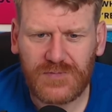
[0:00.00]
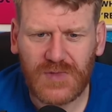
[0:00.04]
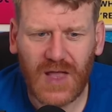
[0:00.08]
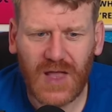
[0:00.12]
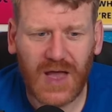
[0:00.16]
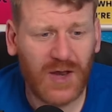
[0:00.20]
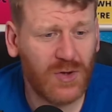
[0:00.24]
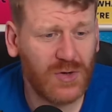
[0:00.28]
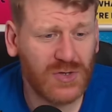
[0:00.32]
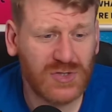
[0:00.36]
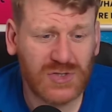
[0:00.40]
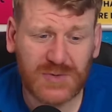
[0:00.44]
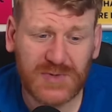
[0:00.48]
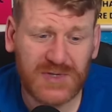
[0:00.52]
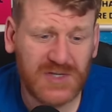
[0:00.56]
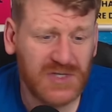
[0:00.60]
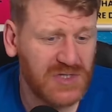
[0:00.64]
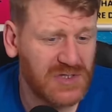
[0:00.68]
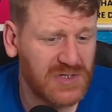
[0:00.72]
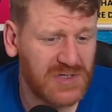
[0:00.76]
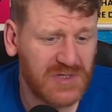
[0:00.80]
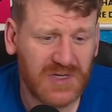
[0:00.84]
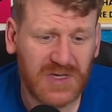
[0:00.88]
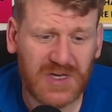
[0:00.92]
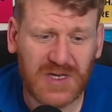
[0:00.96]
And also he's
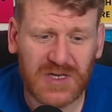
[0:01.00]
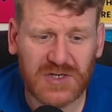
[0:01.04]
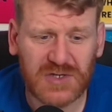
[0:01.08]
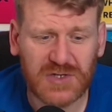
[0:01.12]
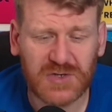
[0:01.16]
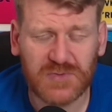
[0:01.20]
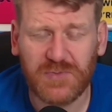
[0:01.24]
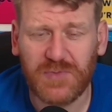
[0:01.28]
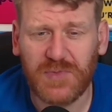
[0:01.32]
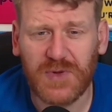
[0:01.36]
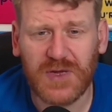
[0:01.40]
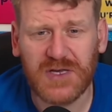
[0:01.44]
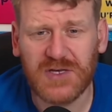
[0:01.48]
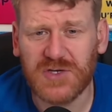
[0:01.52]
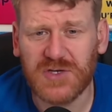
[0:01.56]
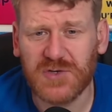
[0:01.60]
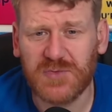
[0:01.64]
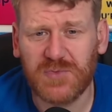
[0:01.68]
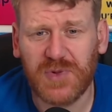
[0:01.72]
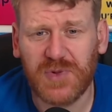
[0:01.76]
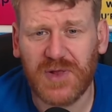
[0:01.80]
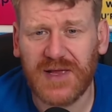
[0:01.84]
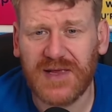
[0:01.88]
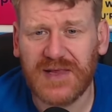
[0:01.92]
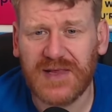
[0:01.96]
just he's just he's just
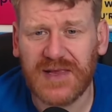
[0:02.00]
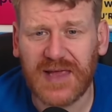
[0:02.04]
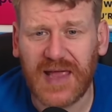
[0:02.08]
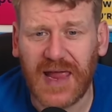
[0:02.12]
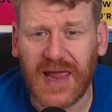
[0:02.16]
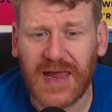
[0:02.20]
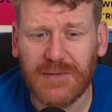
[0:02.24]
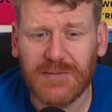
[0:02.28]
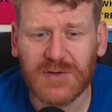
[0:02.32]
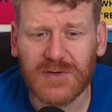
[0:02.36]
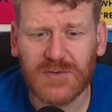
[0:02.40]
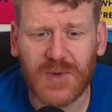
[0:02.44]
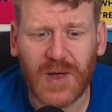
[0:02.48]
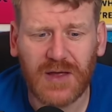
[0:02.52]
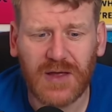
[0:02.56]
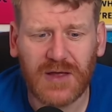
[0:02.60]
played a game as well,